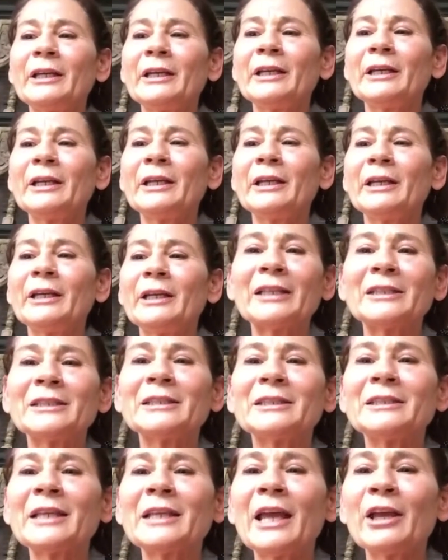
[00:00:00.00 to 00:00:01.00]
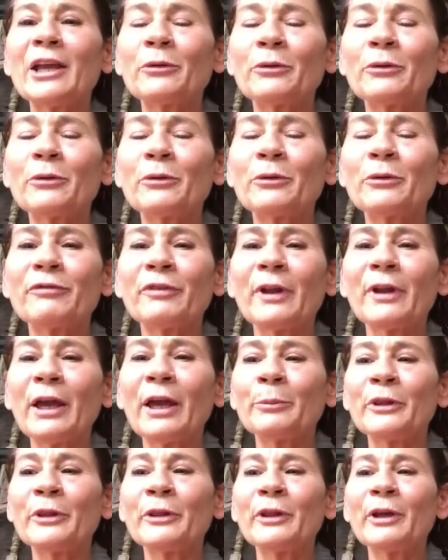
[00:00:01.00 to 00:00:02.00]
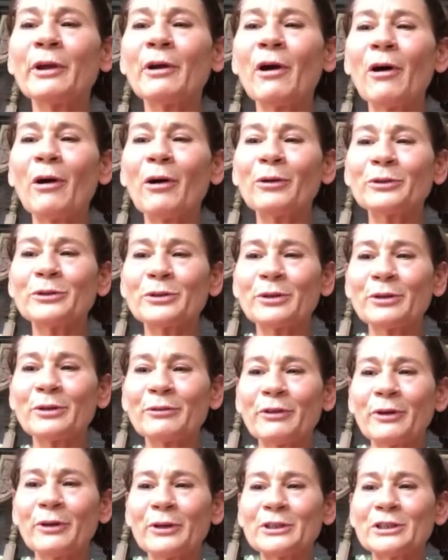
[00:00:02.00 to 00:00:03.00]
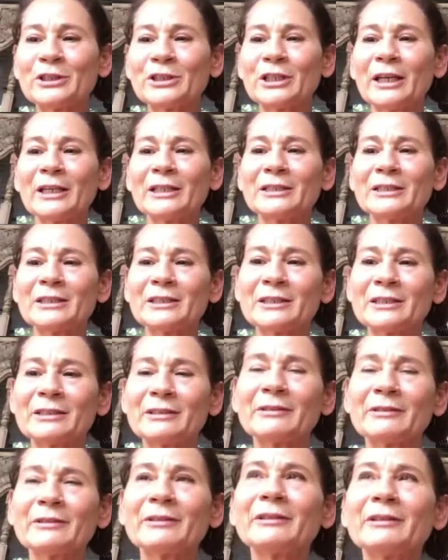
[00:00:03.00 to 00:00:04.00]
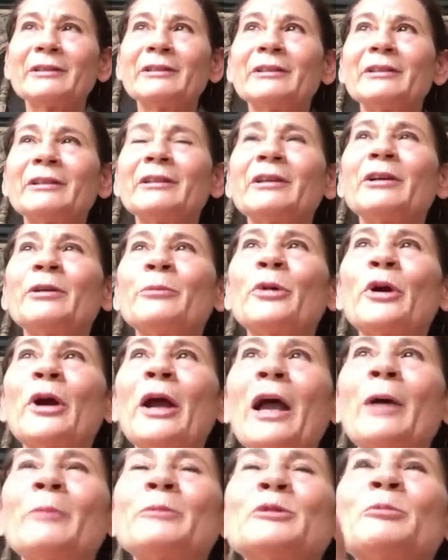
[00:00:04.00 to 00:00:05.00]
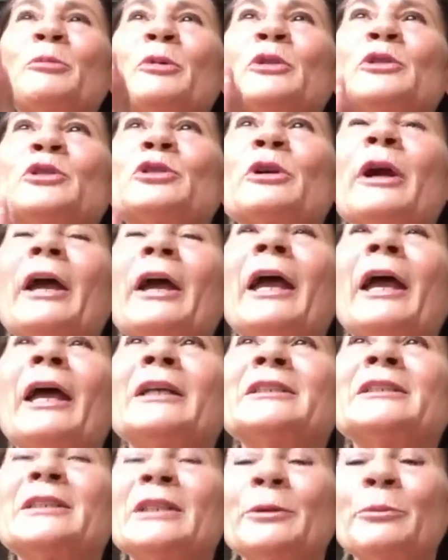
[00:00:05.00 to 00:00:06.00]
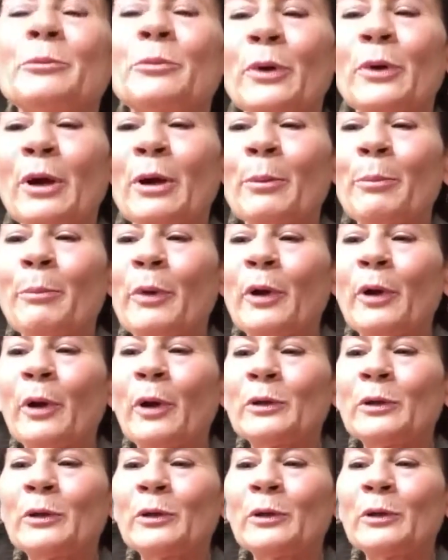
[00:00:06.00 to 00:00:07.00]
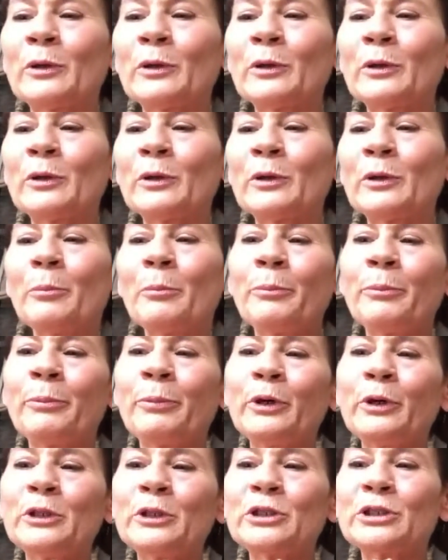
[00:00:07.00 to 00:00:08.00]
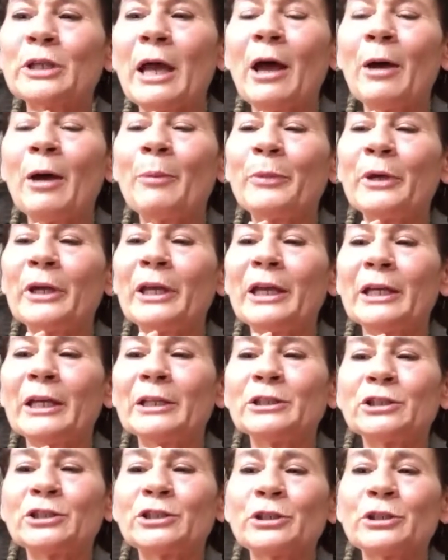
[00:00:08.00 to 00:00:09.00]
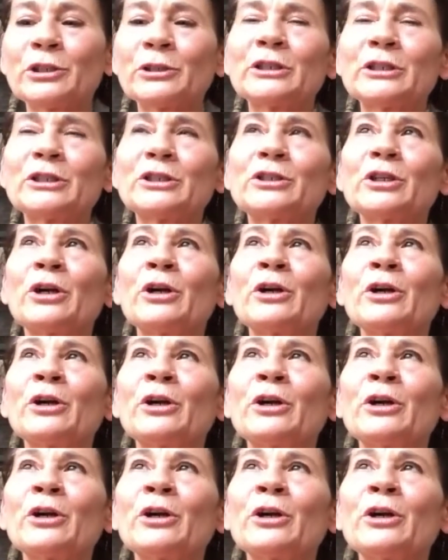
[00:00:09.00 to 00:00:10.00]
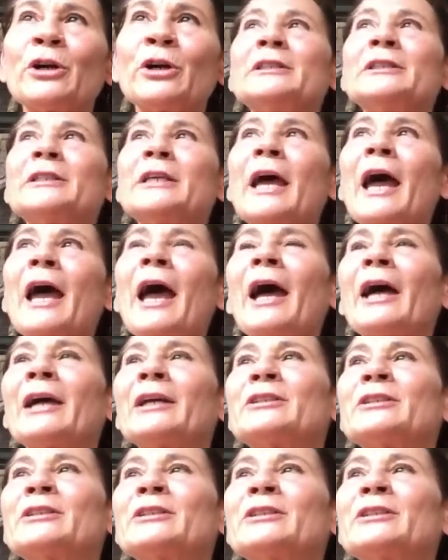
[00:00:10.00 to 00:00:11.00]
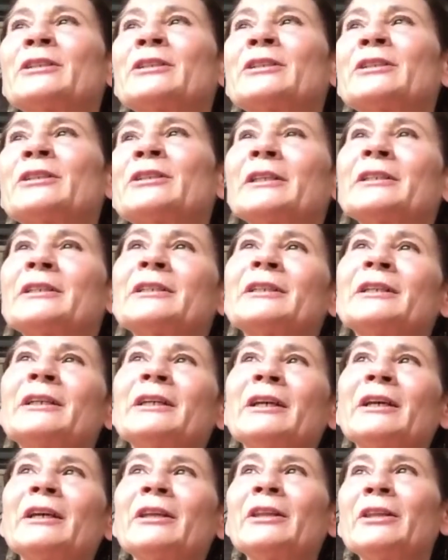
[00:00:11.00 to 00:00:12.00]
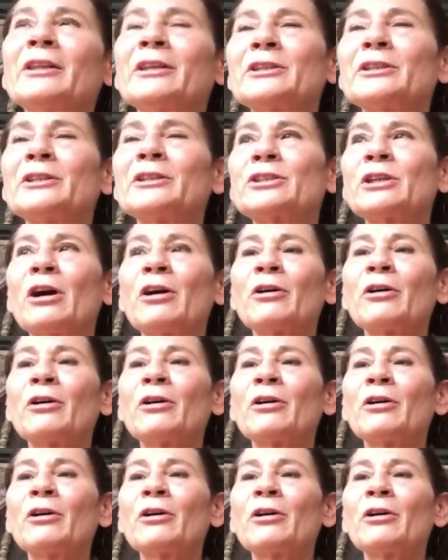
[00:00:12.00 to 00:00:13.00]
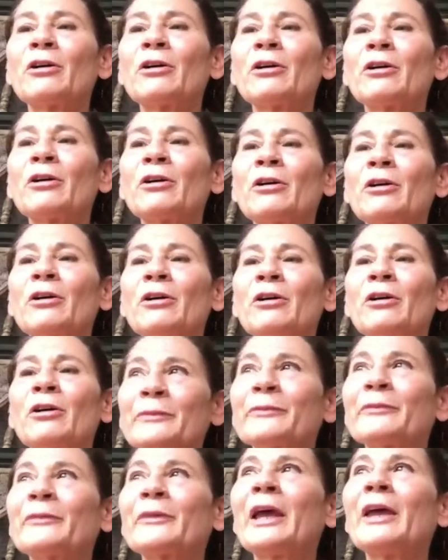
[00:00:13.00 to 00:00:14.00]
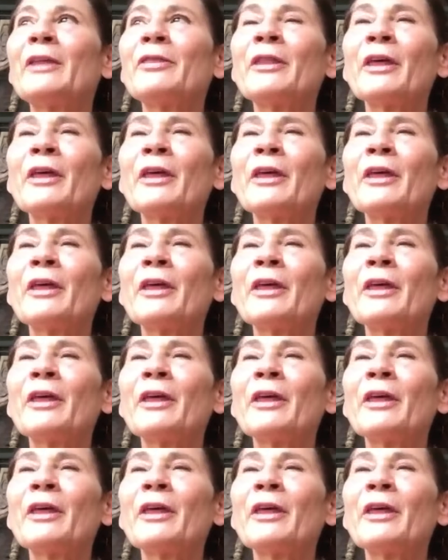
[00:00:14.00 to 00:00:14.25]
into that sacred flame in the altar of our chest. Perhaps put your hands in prayer pose and push up against your sternum to activate the chakra there